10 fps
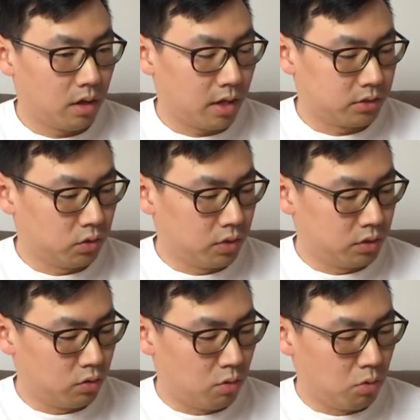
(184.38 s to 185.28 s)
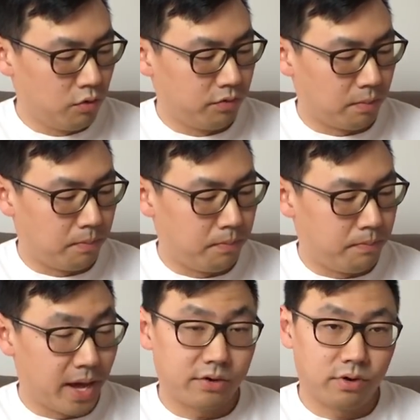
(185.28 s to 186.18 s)
As soon as you remove the
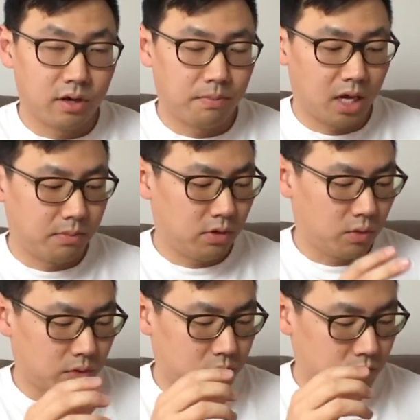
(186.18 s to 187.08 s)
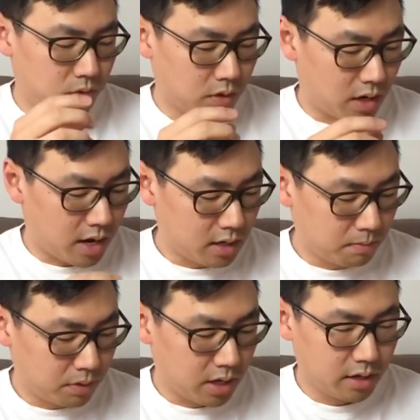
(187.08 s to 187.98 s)
battery compartment, you want to
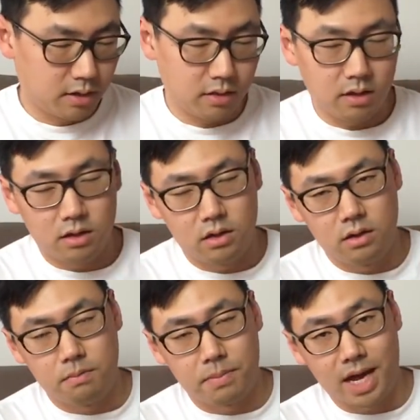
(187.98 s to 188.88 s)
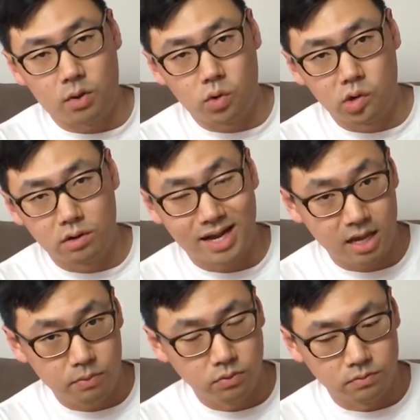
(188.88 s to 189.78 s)
unplug the power
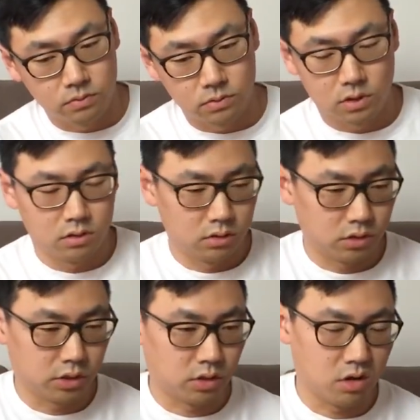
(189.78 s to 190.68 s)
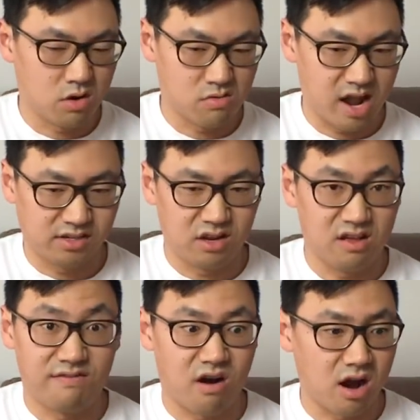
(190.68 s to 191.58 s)
cable, just so you don't
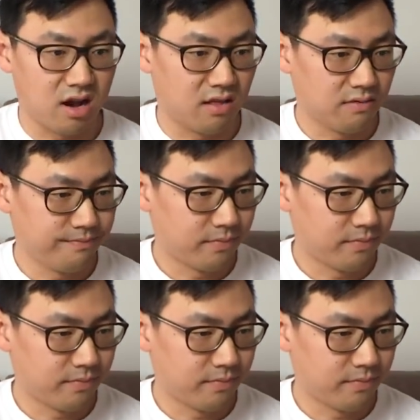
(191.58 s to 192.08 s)
accidentally fry anything.